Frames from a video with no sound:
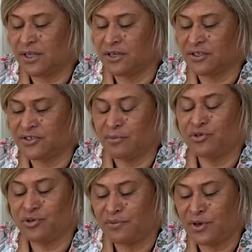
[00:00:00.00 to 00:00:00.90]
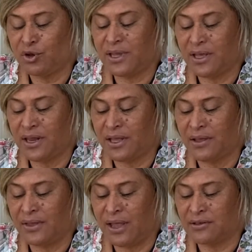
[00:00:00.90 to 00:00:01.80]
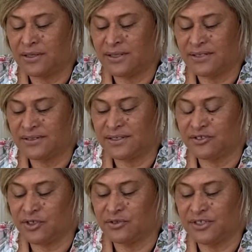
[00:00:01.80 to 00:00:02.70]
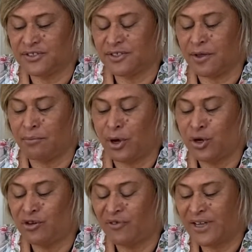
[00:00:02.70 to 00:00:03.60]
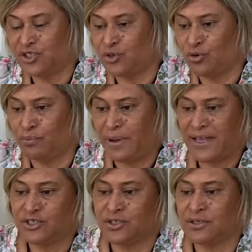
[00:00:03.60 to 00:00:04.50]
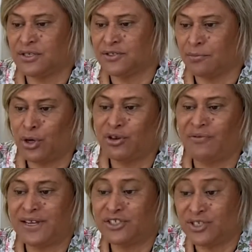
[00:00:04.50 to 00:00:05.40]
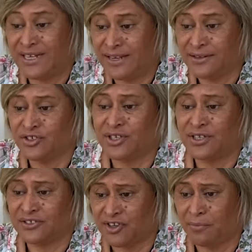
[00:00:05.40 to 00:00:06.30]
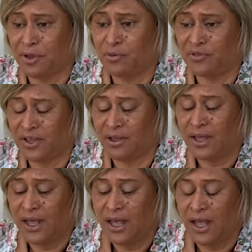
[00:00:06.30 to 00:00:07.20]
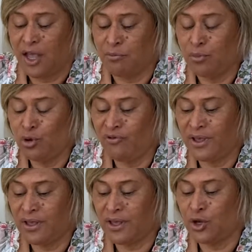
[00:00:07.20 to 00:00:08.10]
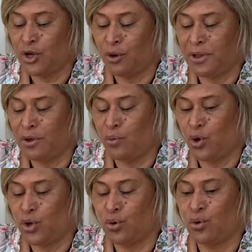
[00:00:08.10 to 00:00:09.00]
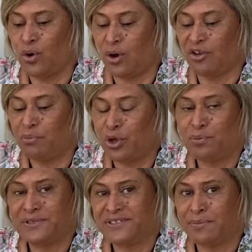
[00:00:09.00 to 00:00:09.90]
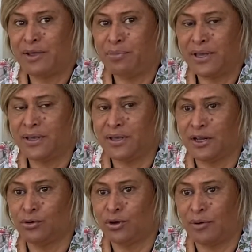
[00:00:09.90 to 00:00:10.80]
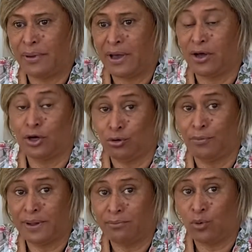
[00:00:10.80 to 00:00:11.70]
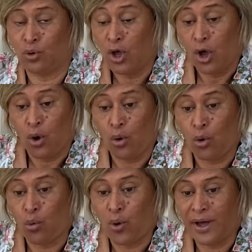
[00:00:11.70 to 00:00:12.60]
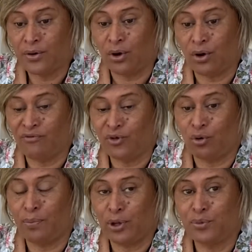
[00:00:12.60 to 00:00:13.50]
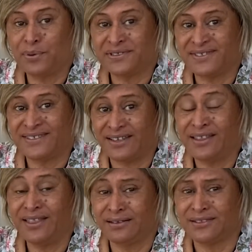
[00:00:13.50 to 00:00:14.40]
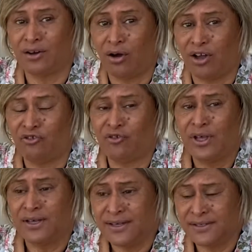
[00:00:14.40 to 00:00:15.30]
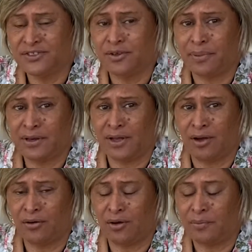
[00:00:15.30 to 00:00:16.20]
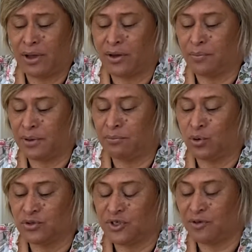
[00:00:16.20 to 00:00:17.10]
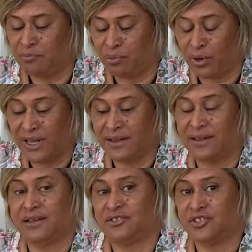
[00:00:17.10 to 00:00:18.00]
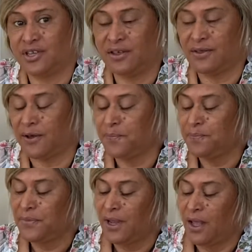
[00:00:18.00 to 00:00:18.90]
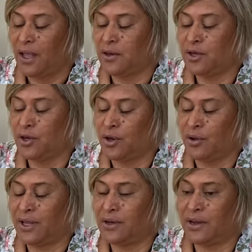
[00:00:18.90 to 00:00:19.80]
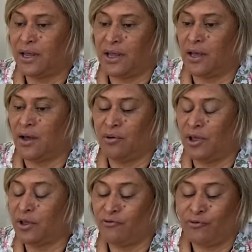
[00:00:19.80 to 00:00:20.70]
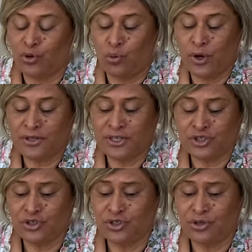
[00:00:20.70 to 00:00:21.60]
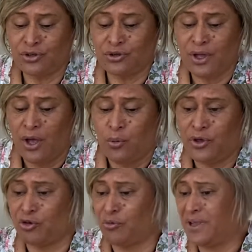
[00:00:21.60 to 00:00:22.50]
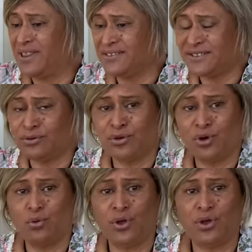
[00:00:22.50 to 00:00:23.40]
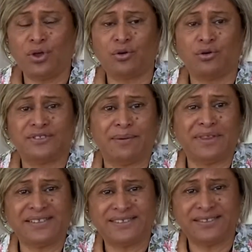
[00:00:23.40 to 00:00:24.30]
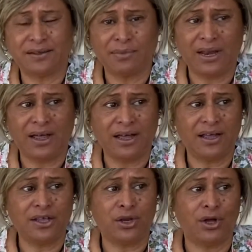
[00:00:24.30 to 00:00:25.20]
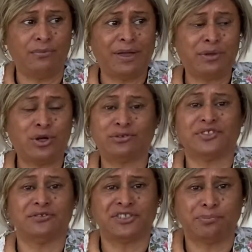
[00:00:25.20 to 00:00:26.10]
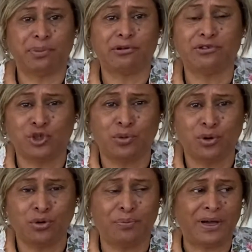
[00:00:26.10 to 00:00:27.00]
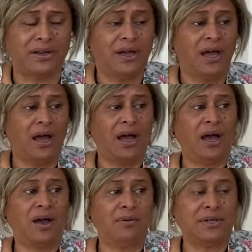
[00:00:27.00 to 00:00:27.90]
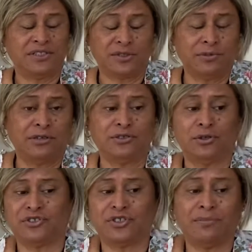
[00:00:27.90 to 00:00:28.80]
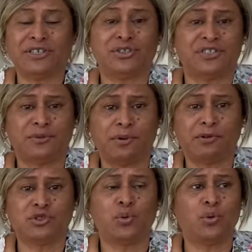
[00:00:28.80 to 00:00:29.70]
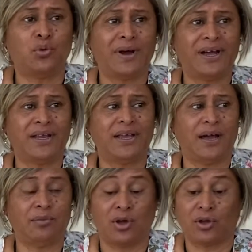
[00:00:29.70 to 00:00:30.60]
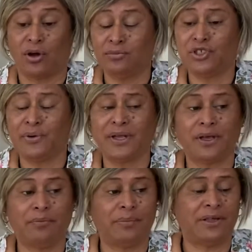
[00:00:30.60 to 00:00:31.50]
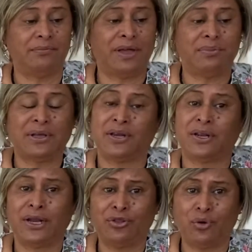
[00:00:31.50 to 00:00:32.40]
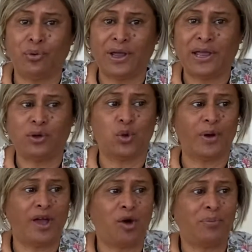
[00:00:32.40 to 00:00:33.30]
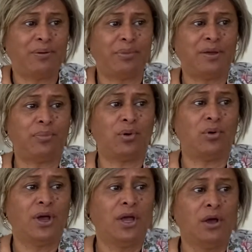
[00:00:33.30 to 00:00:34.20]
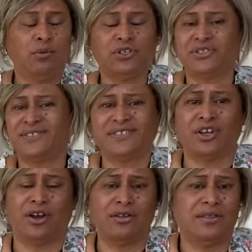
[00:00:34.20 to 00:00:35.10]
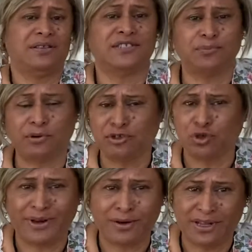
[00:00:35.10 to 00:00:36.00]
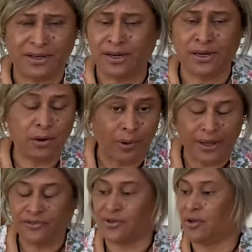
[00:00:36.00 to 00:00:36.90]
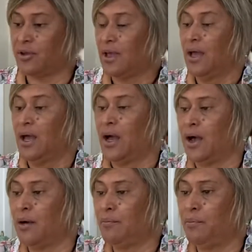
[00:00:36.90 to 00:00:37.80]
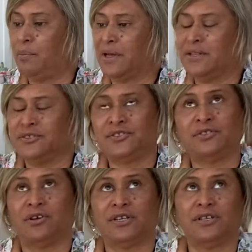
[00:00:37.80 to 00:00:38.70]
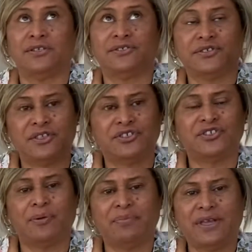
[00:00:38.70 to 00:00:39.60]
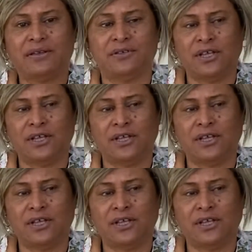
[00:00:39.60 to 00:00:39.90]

some sort of a new beginning in that sense. So there's a motivational passion, there's a motivation energy that's coming with there, and moving and knowing what your life purpose may be a little bit more, or one of your purposes in this life is about a bit more. So in bringing that together, and and for the work that you do, whether it be this sort of work or something similar, maybe not so spiritual, but not so much in a spiritual way, like I'm doing it, but maybe in another way, how you're helping people, which is, there's a spiritual element anyway. So but it's like, so there's something